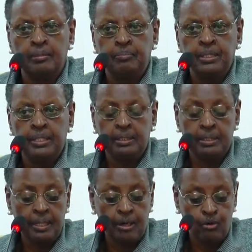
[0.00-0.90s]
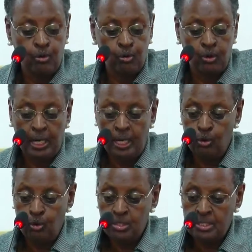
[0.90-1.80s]
playing their role
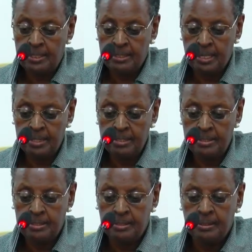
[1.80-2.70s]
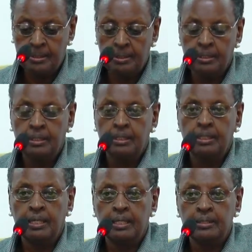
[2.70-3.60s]
alongside us,
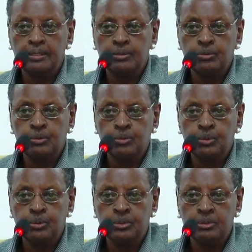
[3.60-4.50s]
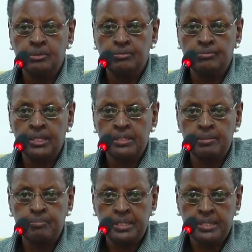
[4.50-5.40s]
I think we would
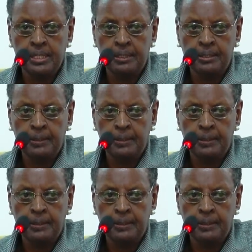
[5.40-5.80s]
fight better.